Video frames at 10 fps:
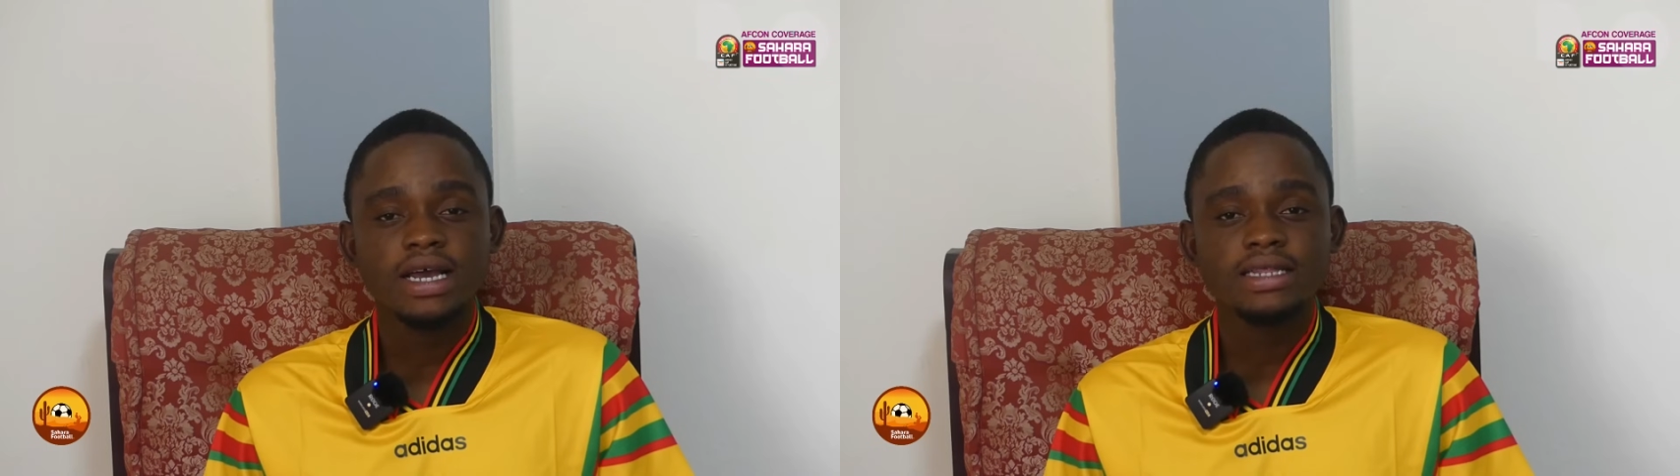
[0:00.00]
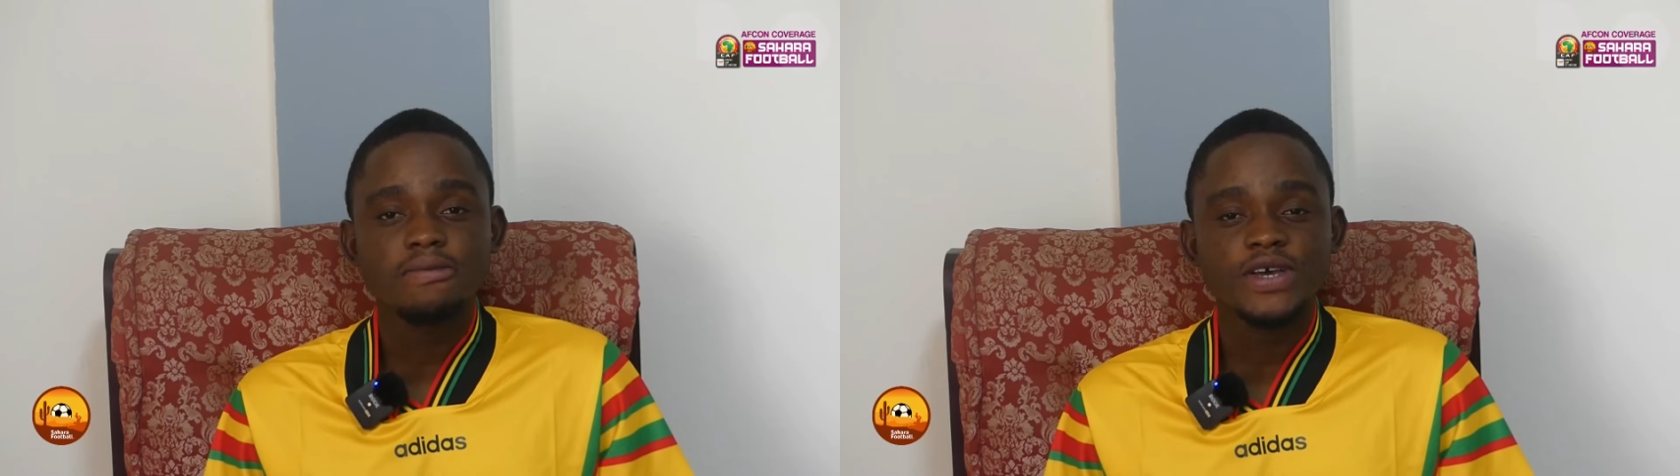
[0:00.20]

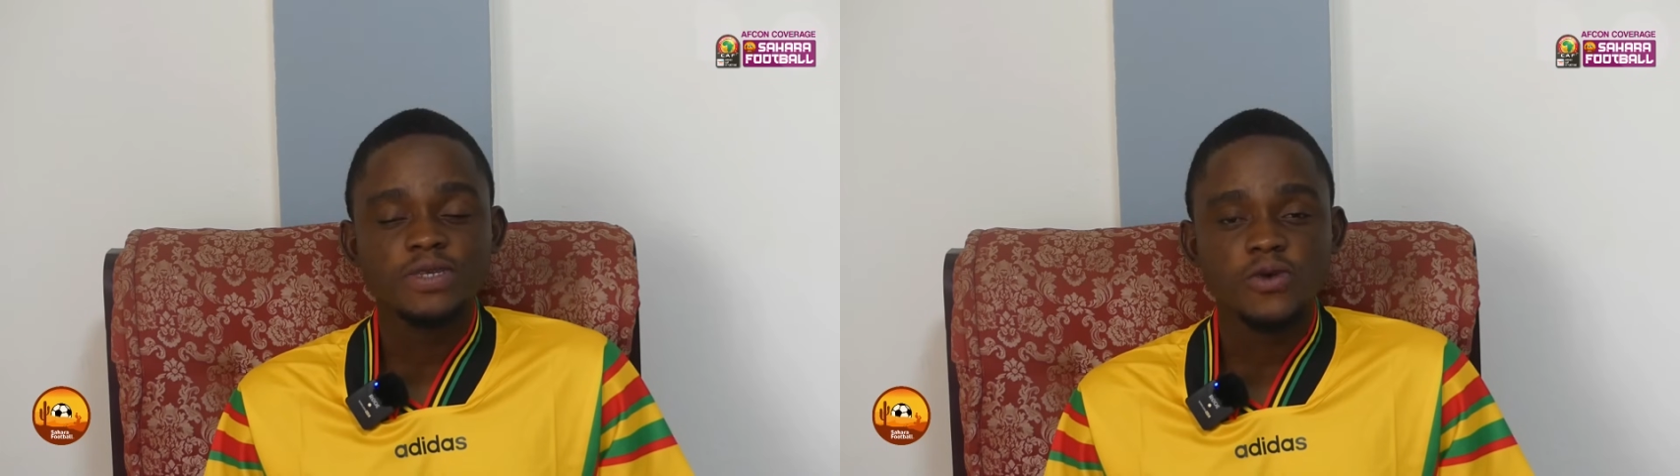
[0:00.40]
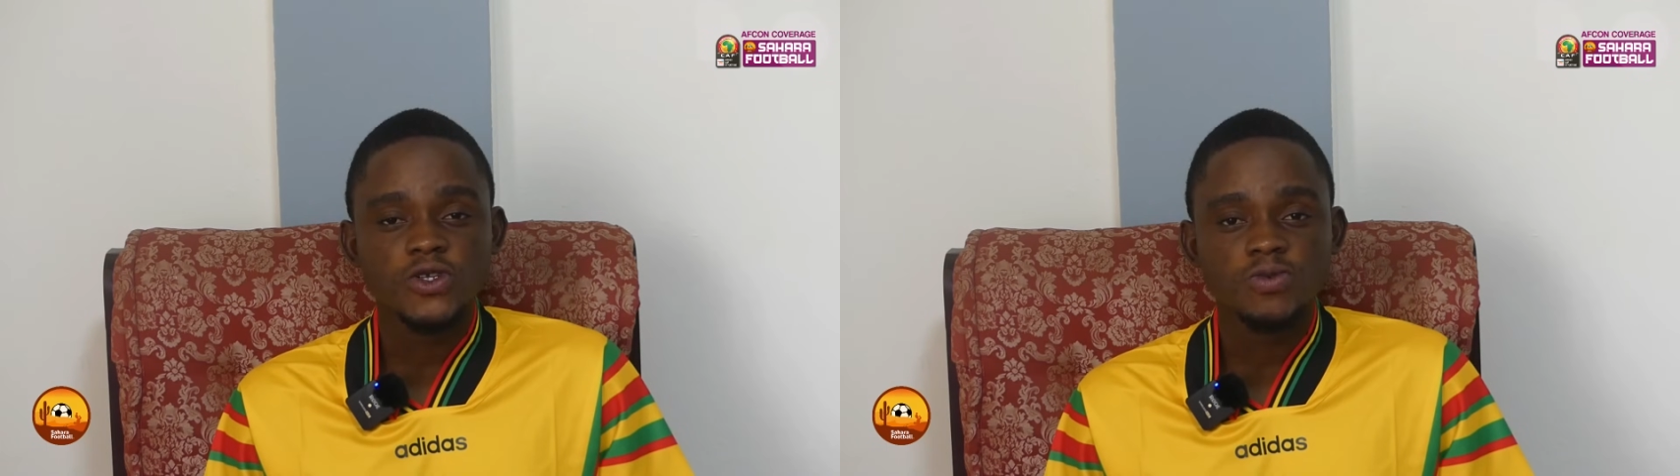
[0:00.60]
and the
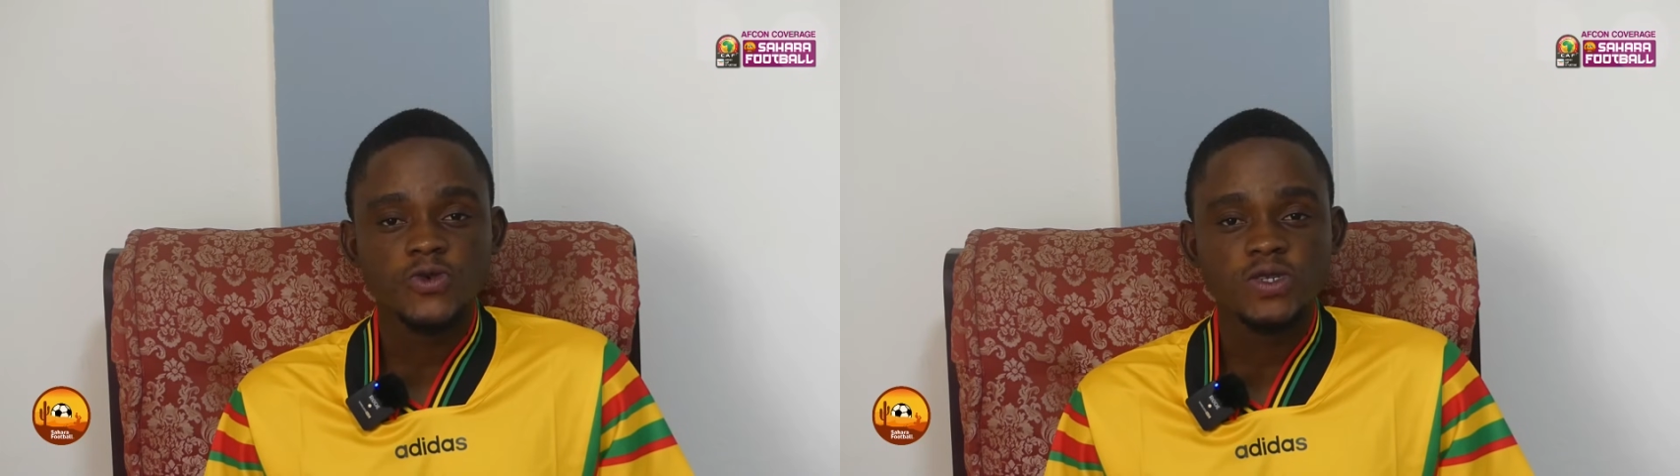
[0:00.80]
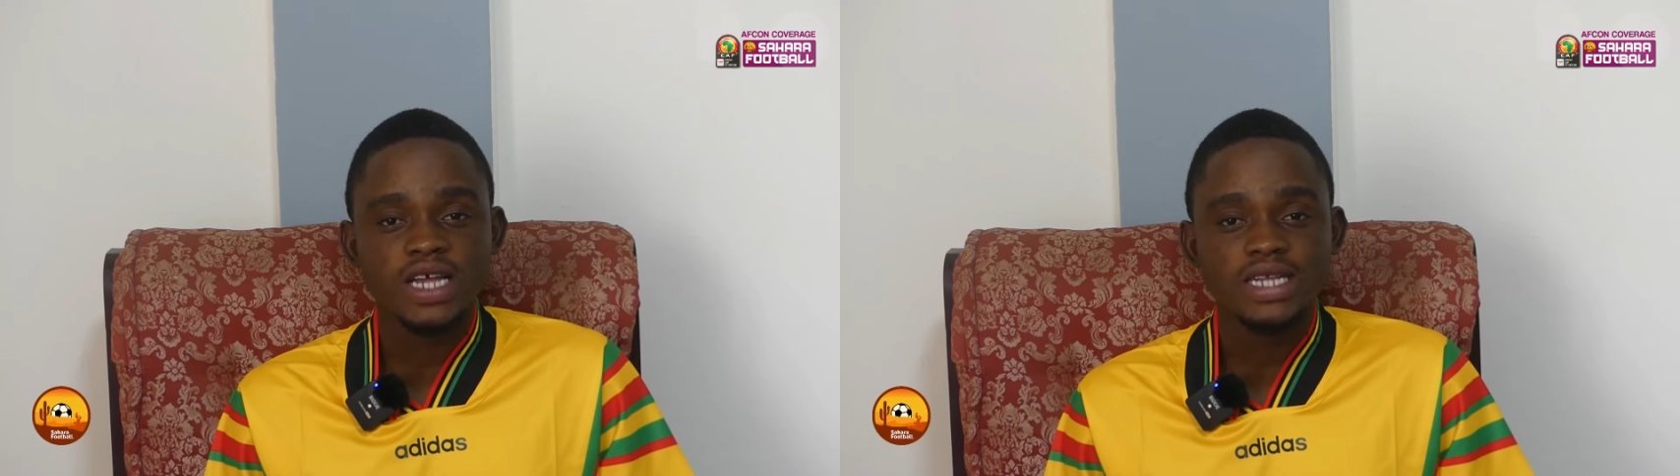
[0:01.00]
best
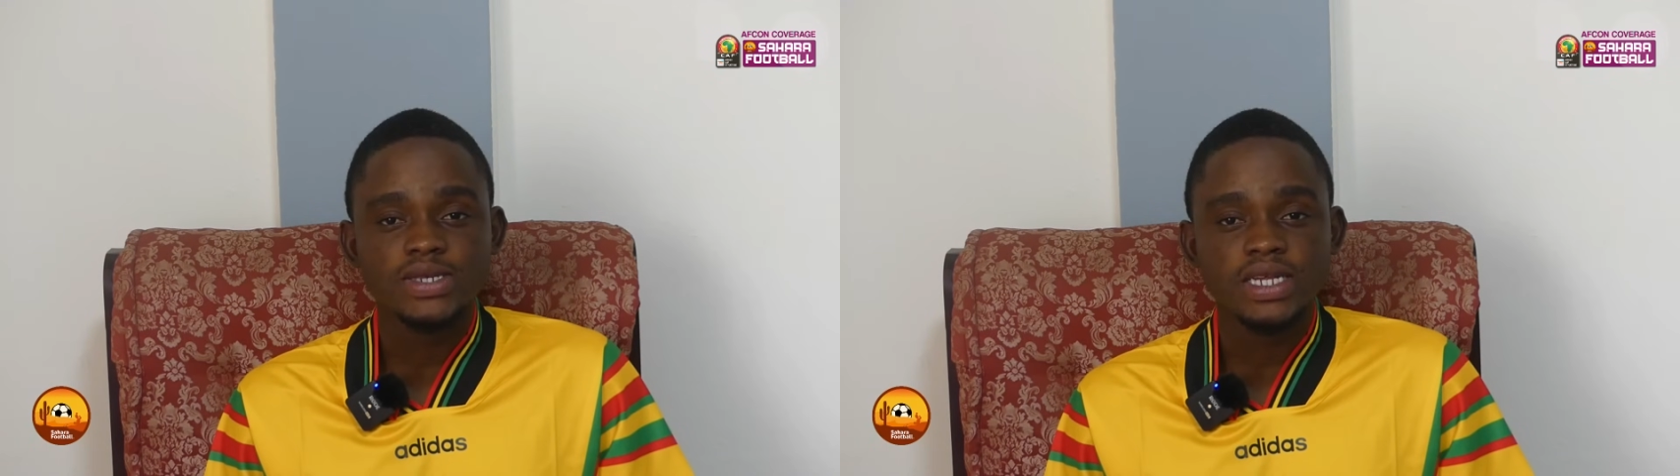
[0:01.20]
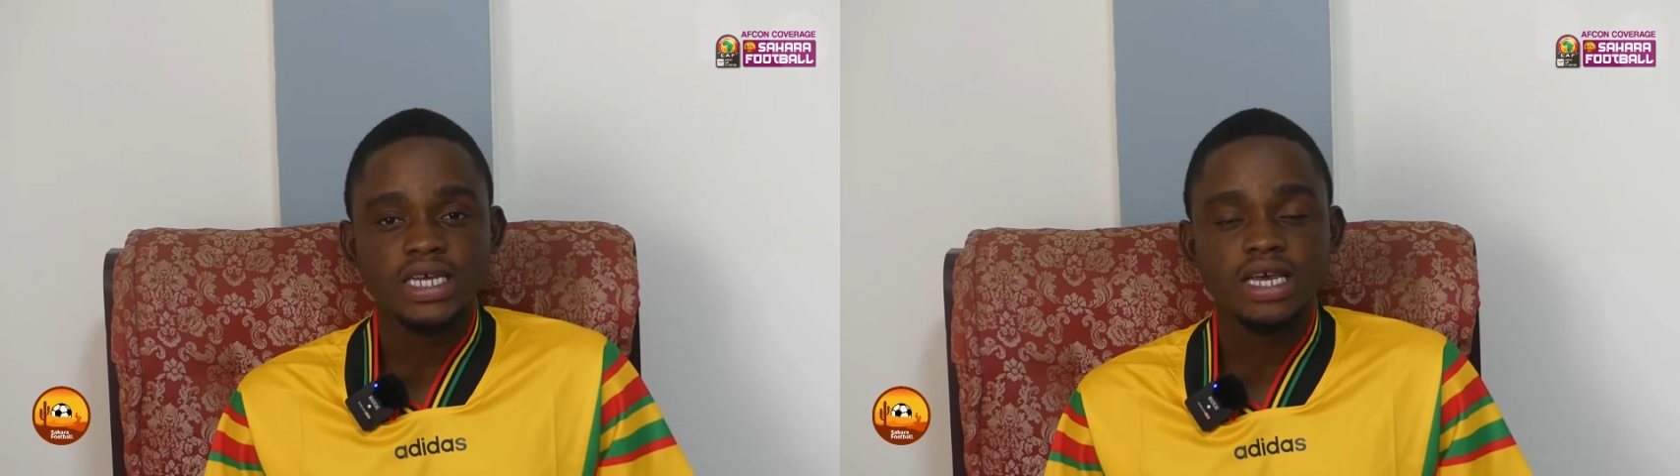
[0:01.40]
possible start
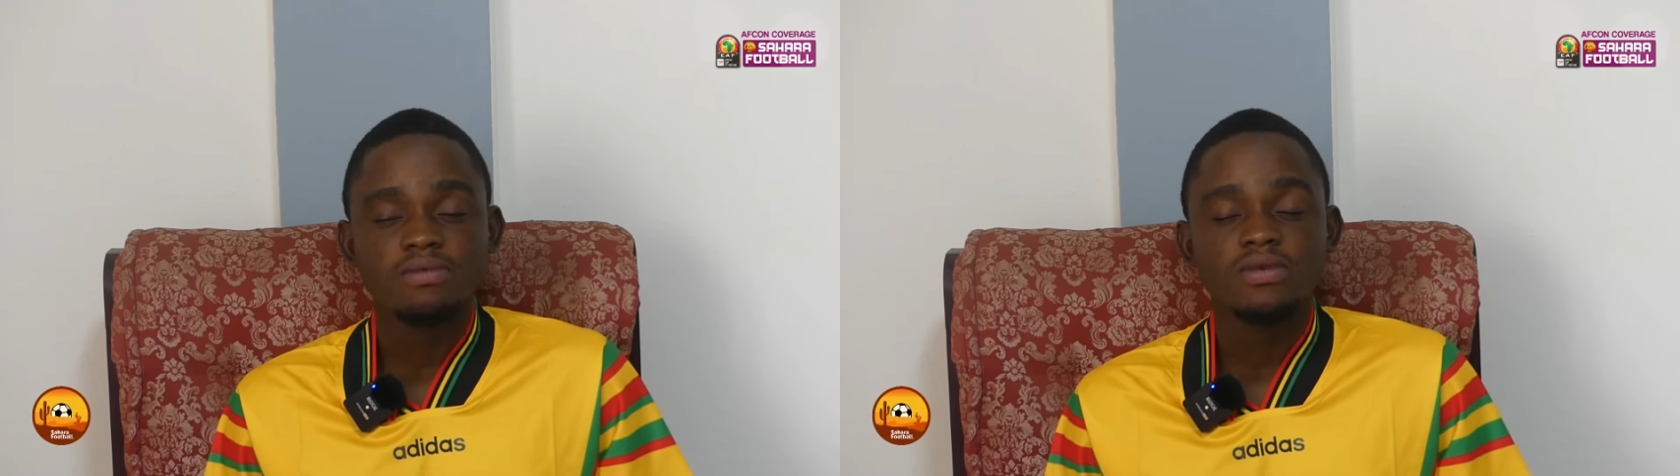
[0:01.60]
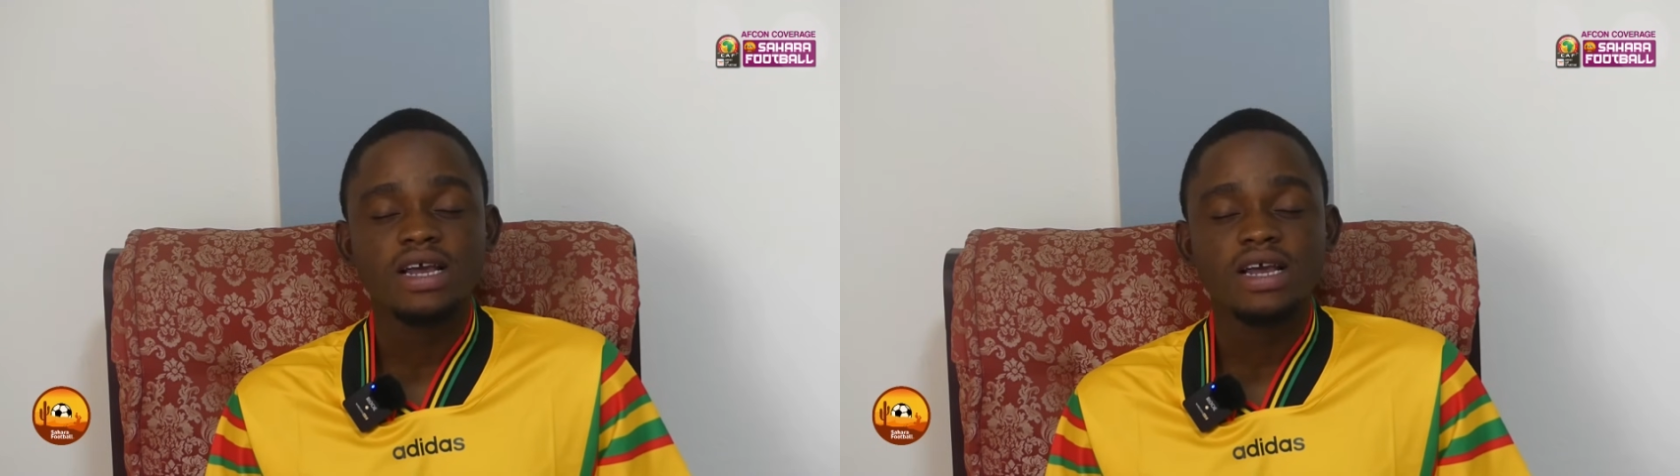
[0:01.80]
to the game.